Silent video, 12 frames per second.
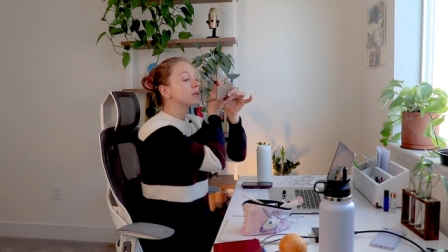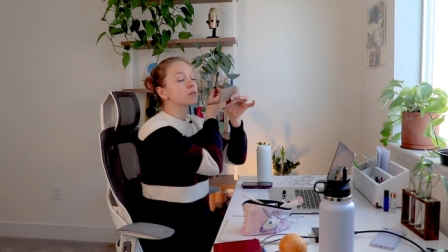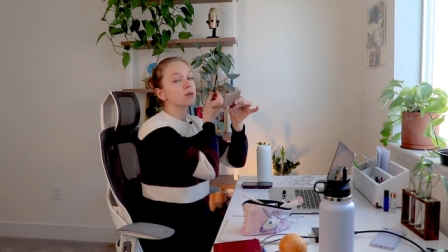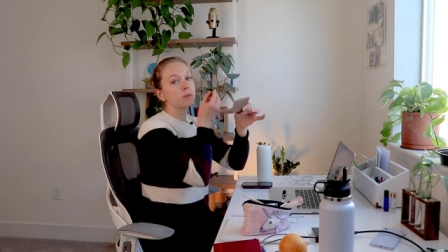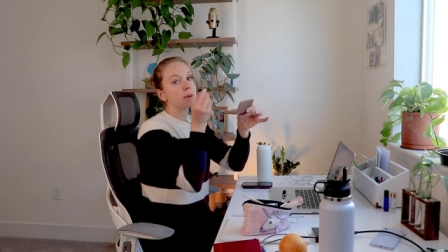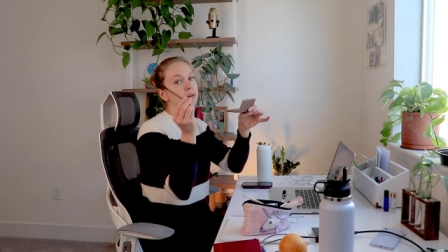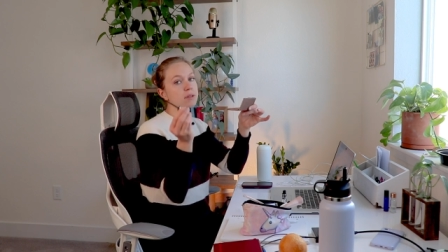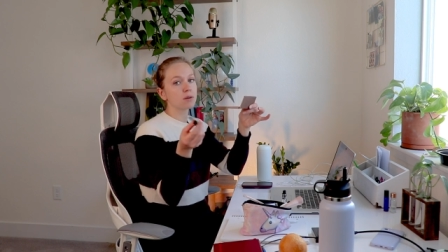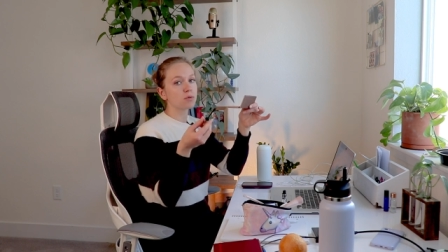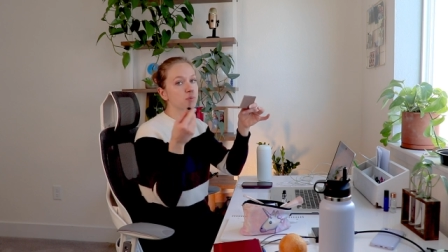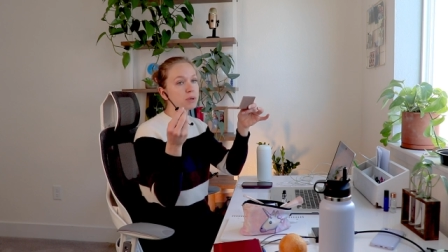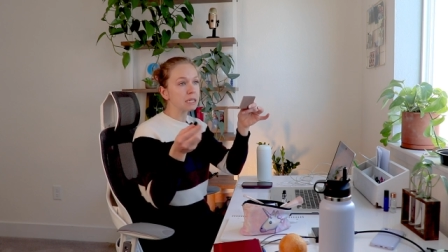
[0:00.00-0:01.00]
It's all about
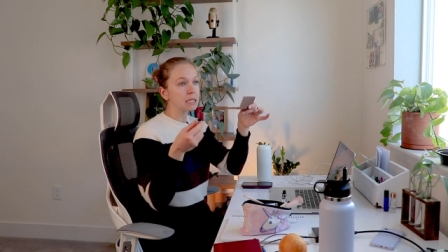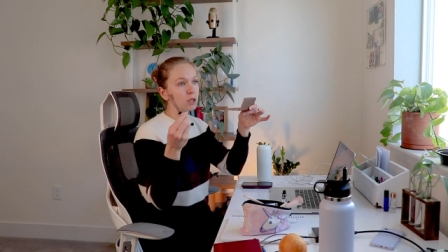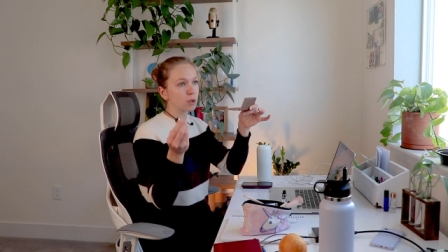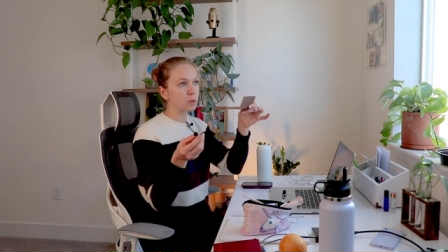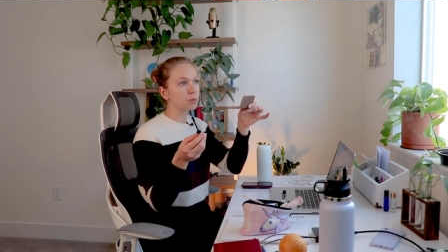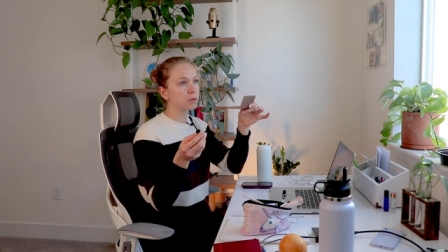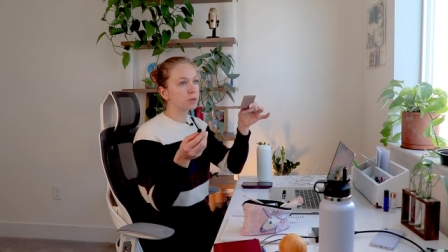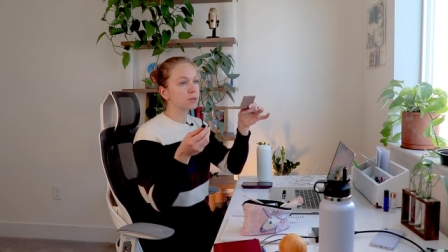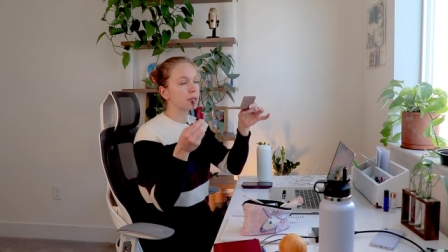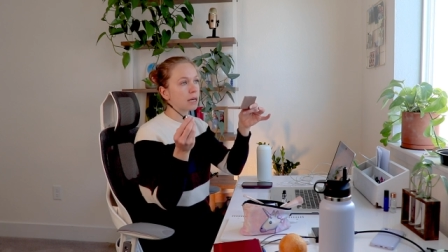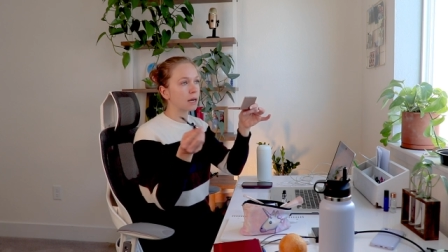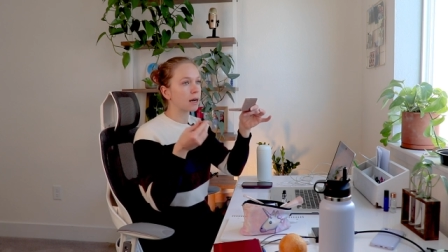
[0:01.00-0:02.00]
that repeat loop
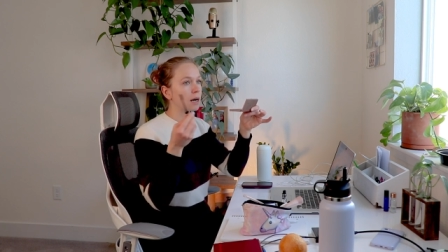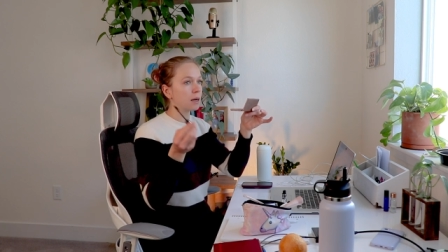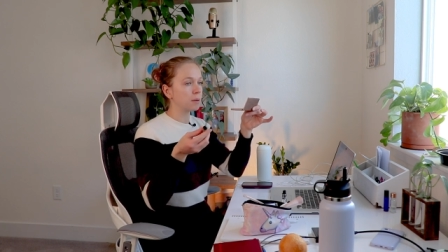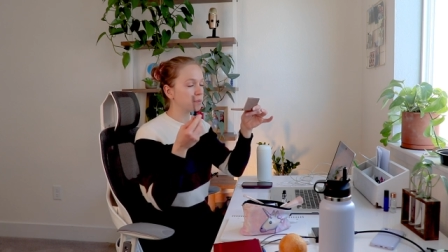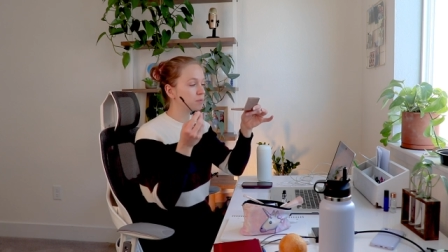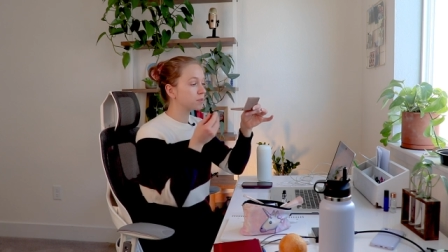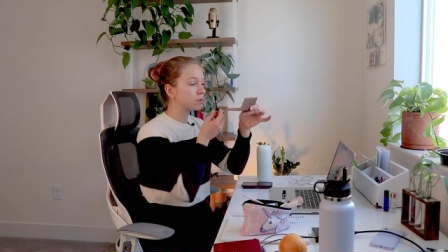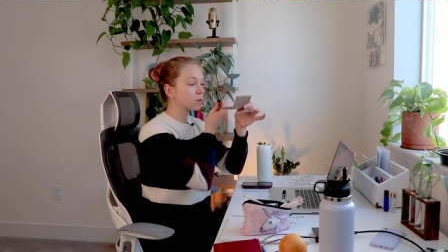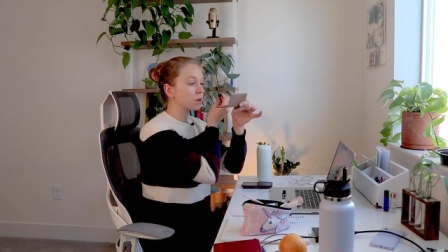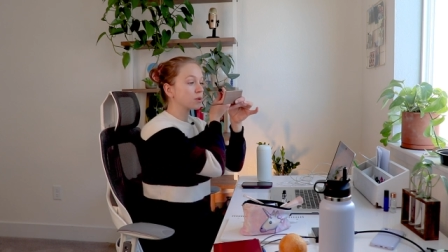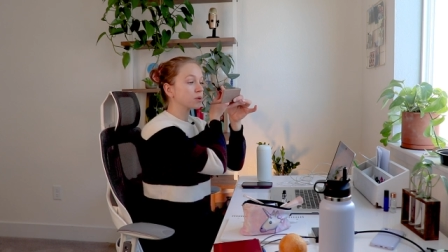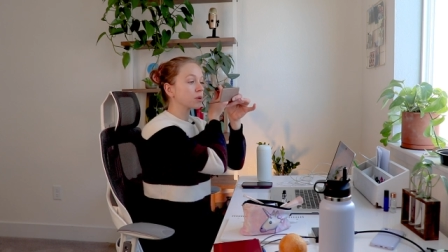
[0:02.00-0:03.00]
that
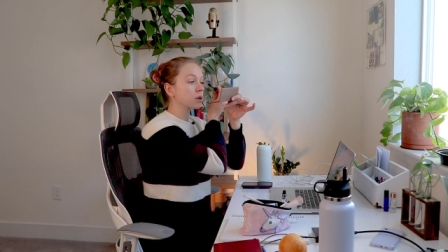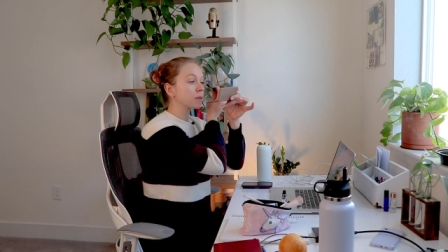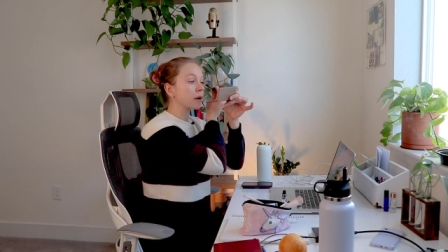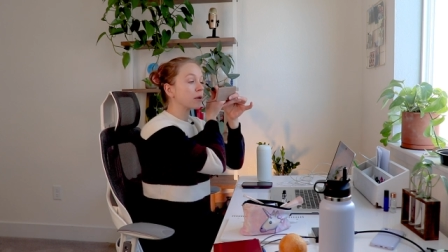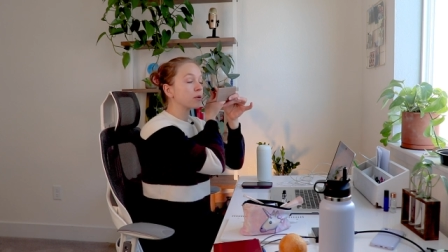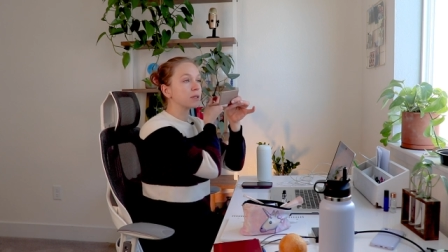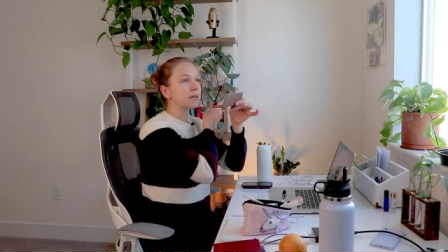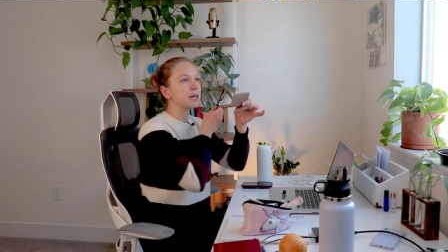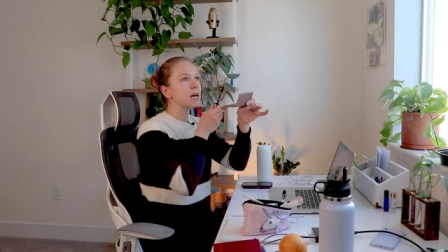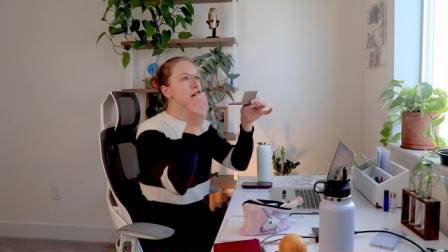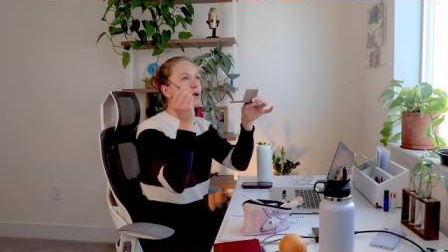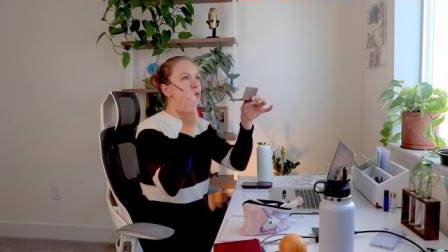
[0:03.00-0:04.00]
we were talking about, or like
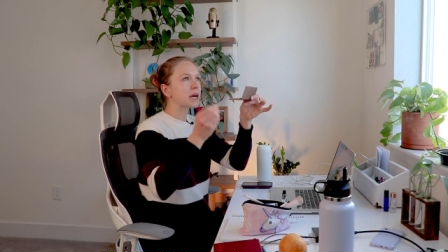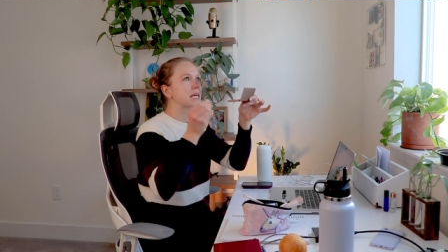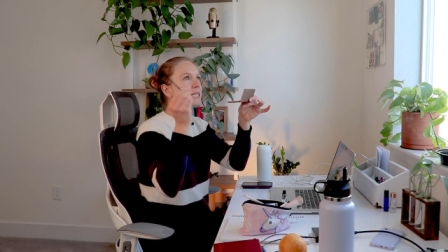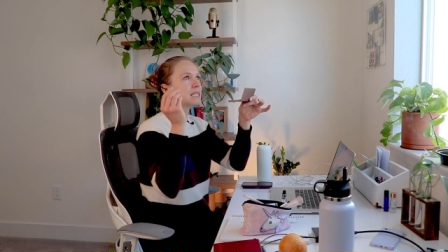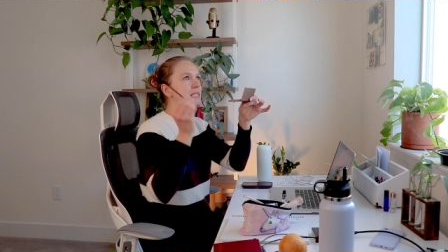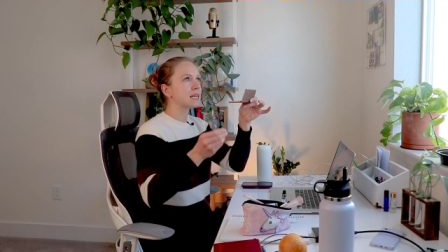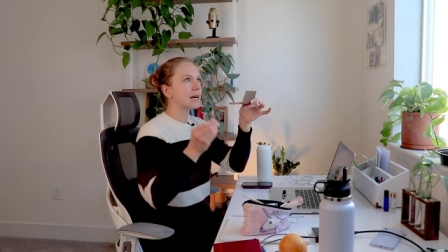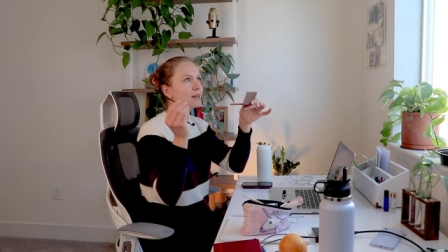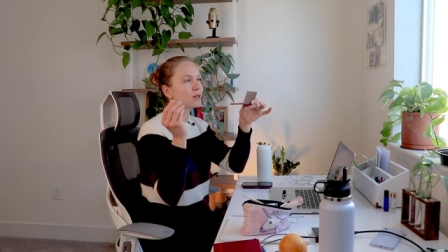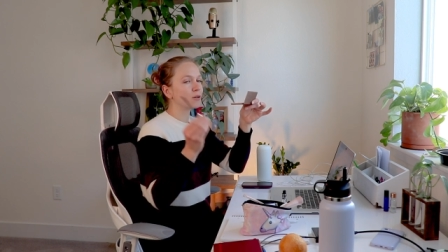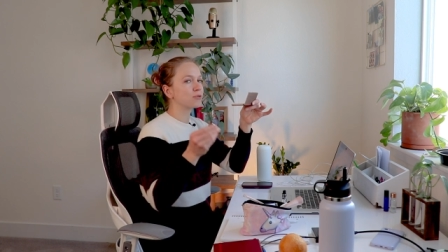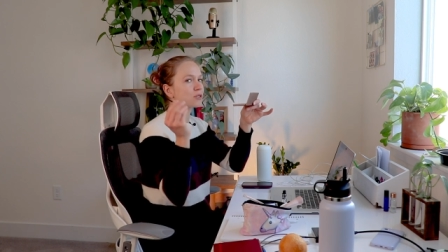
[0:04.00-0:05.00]
breaking the
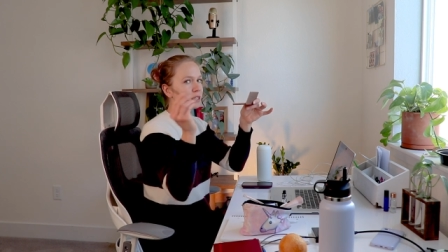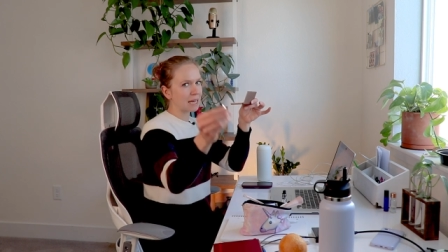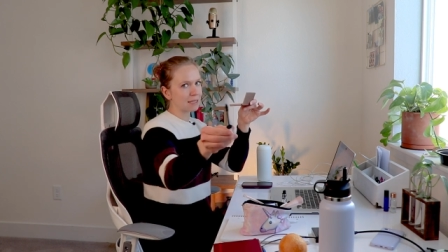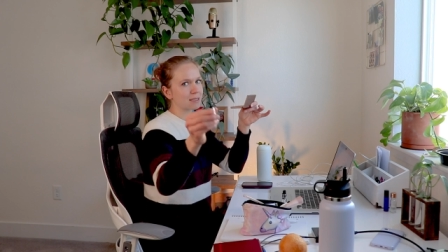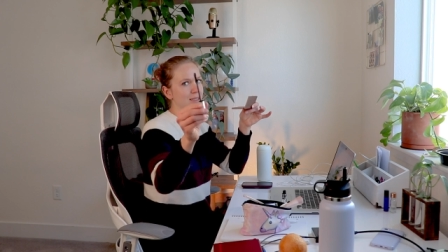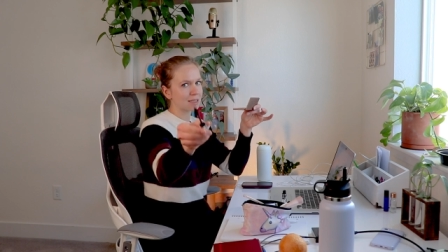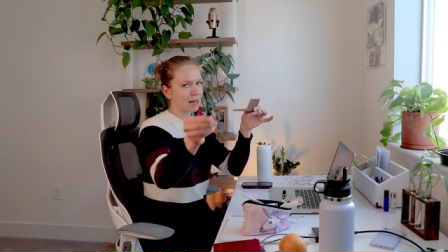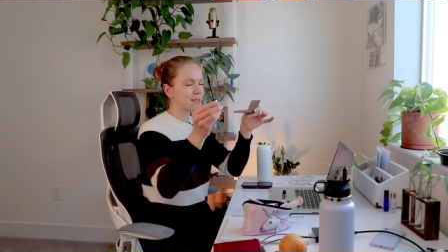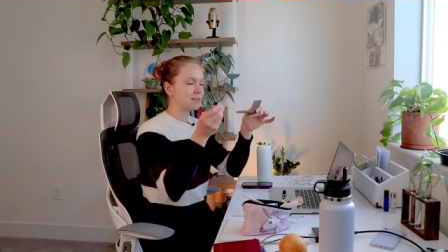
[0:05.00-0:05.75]
cycle of forgetting.